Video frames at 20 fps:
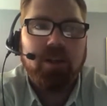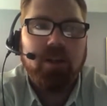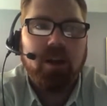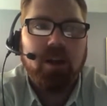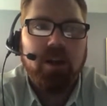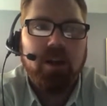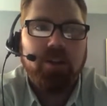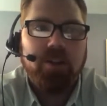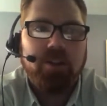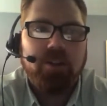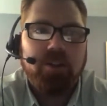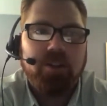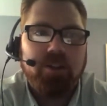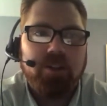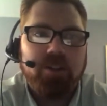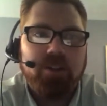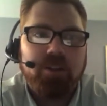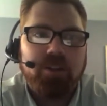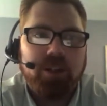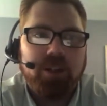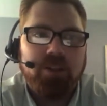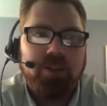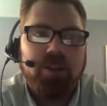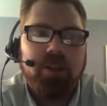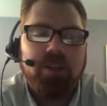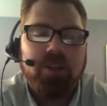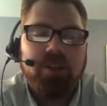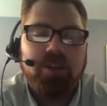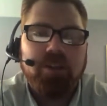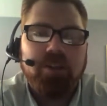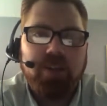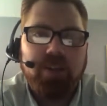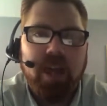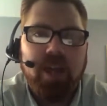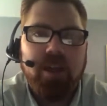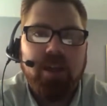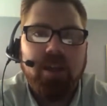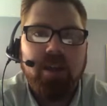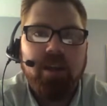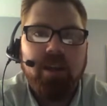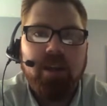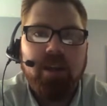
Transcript: uh, in the church tradition said